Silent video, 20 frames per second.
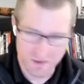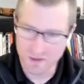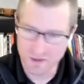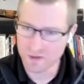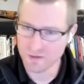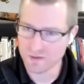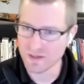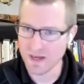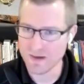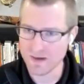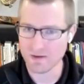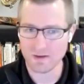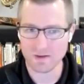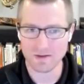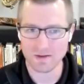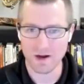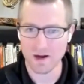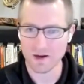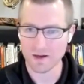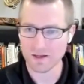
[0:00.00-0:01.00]
do you know who David
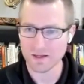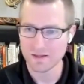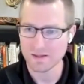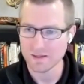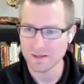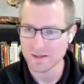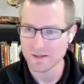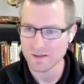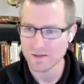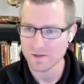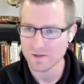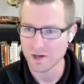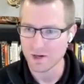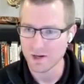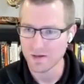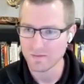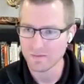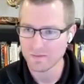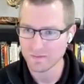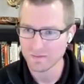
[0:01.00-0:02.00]
Goggins is,
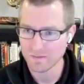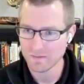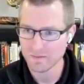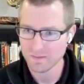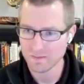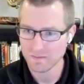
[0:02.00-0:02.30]
Shawn? Yeah,